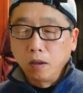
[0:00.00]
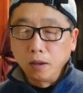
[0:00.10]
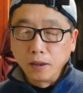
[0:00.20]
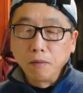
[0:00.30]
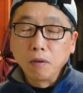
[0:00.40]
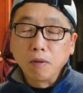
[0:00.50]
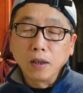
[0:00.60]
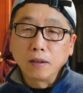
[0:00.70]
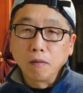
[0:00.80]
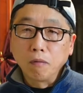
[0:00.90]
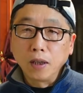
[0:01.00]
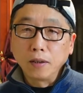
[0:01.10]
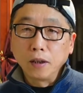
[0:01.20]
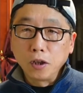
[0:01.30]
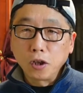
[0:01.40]
ZV-1 is a
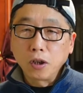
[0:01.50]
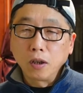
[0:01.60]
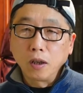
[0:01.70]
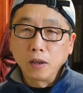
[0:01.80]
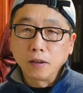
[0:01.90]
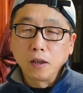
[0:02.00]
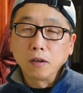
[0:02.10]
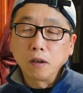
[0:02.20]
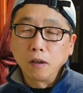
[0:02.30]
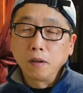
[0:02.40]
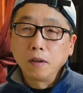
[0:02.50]
1-inch sensor,